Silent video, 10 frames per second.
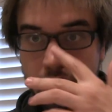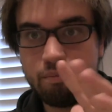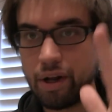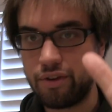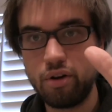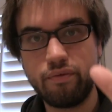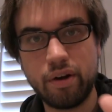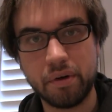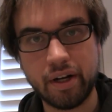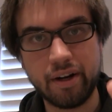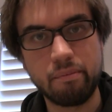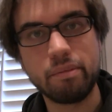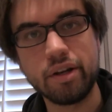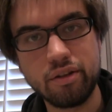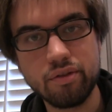My two favorite kind of
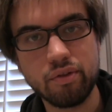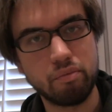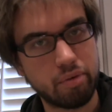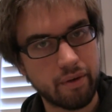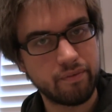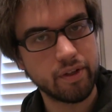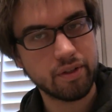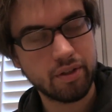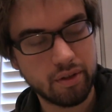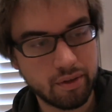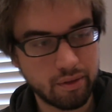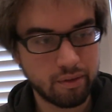meats for breakfast.